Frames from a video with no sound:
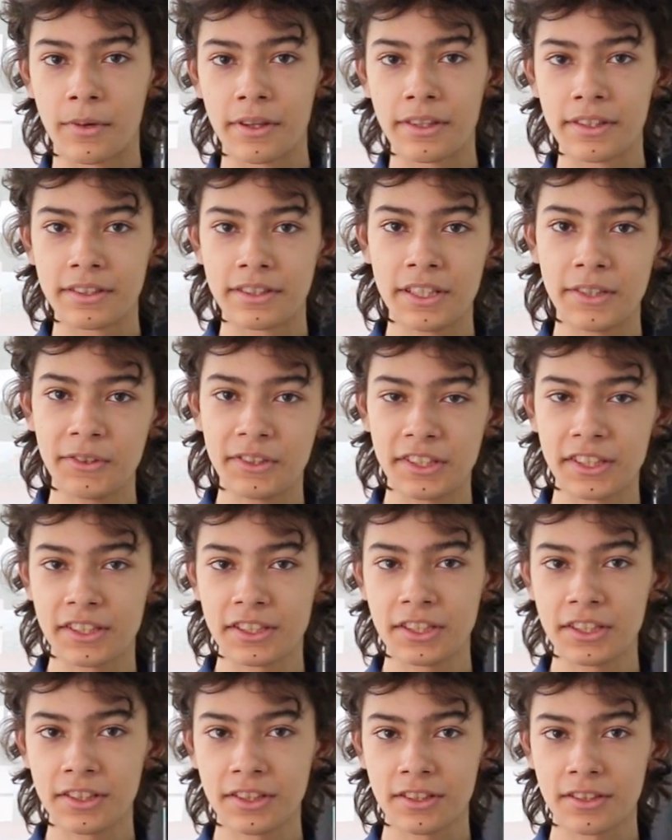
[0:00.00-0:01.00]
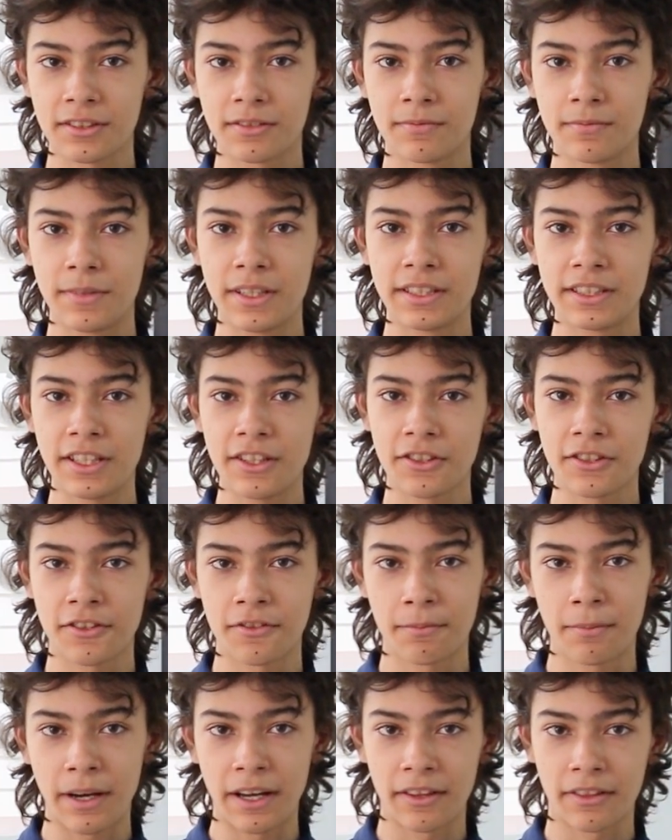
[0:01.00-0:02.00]
What distinguishes us is the use
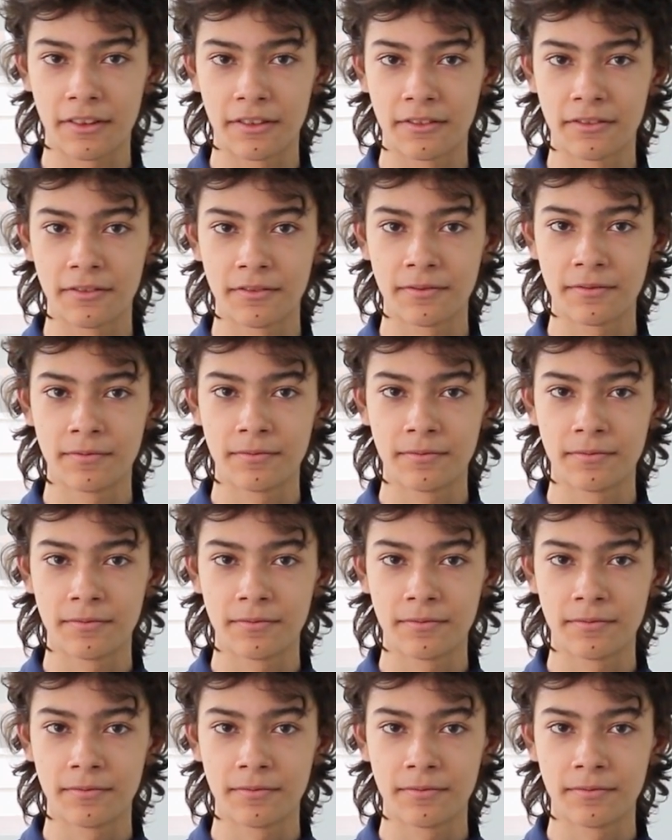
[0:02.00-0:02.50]
of Python,